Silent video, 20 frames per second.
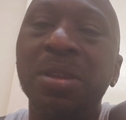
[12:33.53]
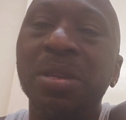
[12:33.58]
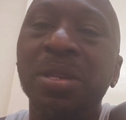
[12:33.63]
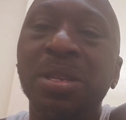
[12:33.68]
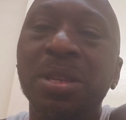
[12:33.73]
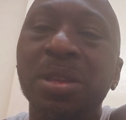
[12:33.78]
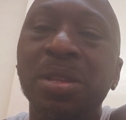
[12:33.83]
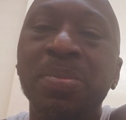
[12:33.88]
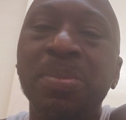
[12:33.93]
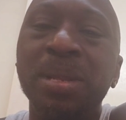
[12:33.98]

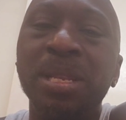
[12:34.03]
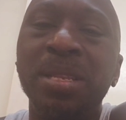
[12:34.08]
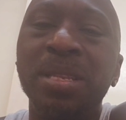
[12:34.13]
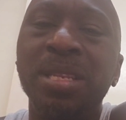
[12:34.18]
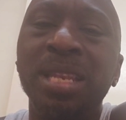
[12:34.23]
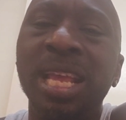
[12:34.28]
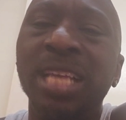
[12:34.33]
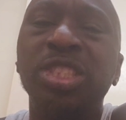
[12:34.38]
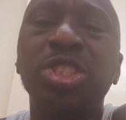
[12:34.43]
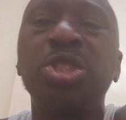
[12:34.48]
there'd be
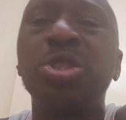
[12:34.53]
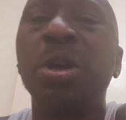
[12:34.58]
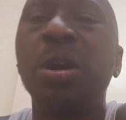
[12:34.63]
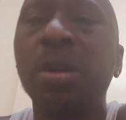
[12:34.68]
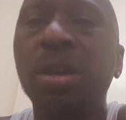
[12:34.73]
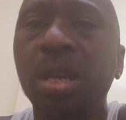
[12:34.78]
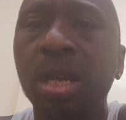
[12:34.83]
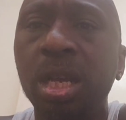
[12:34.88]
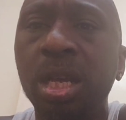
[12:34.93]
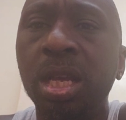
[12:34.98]
less
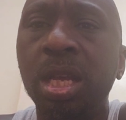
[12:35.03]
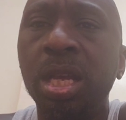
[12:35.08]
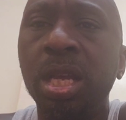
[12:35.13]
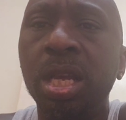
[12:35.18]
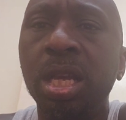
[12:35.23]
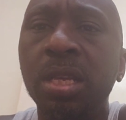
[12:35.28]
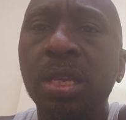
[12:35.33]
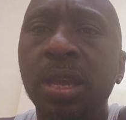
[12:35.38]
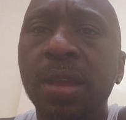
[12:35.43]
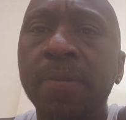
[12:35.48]
shock.
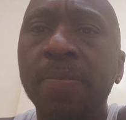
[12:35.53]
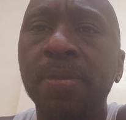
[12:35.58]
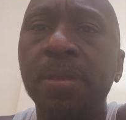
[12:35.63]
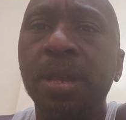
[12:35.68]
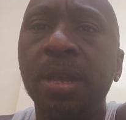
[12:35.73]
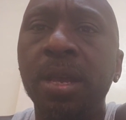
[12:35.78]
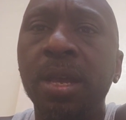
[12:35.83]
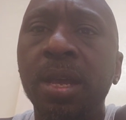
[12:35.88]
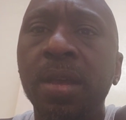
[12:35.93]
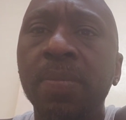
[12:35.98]
Yeah,
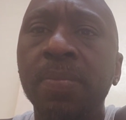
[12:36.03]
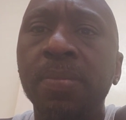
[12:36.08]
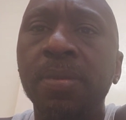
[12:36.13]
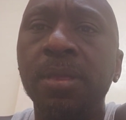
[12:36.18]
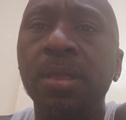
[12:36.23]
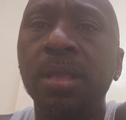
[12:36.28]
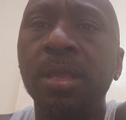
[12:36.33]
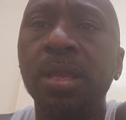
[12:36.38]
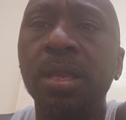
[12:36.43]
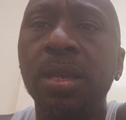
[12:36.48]

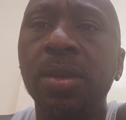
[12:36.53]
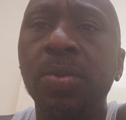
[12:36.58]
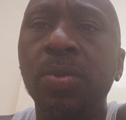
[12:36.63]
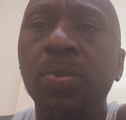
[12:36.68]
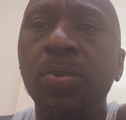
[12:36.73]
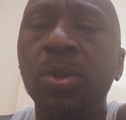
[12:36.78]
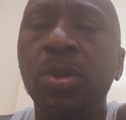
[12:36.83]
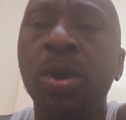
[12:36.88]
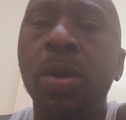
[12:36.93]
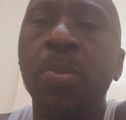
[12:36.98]

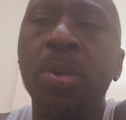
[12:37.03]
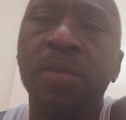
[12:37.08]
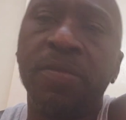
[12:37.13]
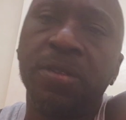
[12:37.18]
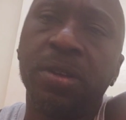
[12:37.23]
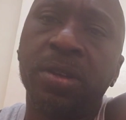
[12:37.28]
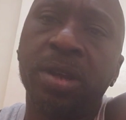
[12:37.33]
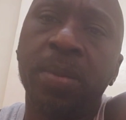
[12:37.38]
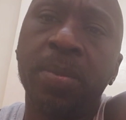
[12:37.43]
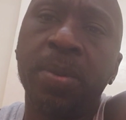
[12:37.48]
we've got
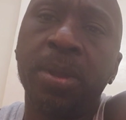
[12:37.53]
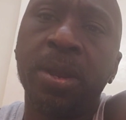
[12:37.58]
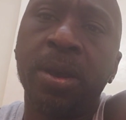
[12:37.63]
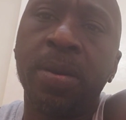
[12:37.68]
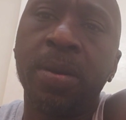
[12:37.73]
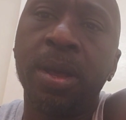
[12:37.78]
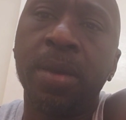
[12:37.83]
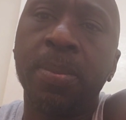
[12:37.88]
Brentford coming up.